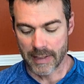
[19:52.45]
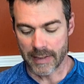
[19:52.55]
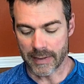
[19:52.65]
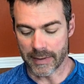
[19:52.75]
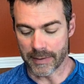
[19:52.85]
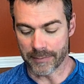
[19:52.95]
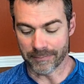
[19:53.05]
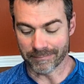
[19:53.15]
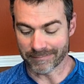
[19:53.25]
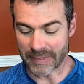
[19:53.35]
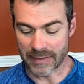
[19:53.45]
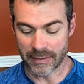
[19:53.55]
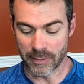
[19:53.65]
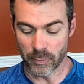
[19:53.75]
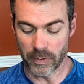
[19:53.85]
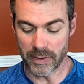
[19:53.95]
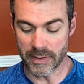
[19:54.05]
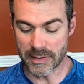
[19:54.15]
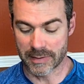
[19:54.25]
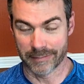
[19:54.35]
Um, there
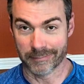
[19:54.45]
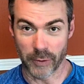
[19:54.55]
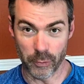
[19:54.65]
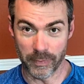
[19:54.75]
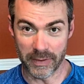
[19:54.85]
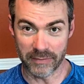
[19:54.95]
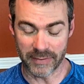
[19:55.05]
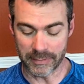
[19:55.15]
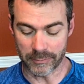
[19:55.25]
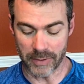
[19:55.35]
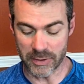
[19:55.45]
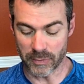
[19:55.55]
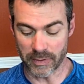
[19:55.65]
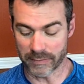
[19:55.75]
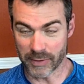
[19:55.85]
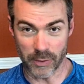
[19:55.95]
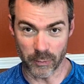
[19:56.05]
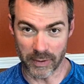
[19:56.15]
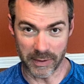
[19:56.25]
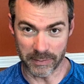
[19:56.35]
was no benefit whatsoever. None
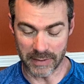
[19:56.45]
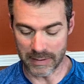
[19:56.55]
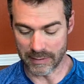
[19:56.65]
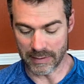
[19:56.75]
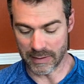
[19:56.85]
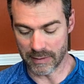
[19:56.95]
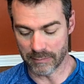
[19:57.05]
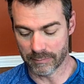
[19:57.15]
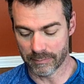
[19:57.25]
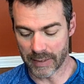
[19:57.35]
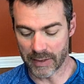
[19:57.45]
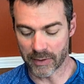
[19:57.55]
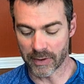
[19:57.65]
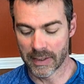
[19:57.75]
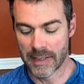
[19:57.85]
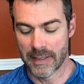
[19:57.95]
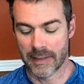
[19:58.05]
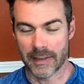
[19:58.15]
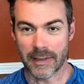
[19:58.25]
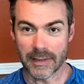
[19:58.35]
were helped in any manner.
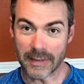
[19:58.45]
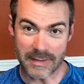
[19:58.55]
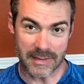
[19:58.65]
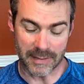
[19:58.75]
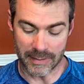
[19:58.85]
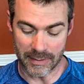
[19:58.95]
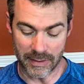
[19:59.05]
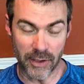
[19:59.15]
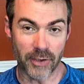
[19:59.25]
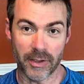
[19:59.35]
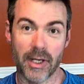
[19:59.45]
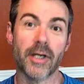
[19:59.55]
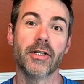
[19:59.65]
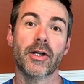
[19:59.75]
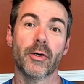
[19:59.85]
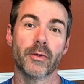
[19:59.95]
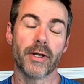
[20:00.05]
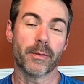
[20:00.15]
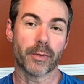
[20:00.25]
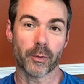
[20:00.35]
And it said an unknown
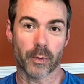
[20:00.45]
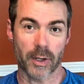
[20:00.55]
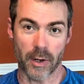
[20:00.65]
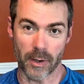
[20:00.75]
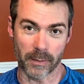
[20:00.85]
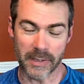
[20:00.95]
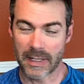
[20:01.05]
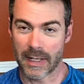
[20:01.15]
number were harmed.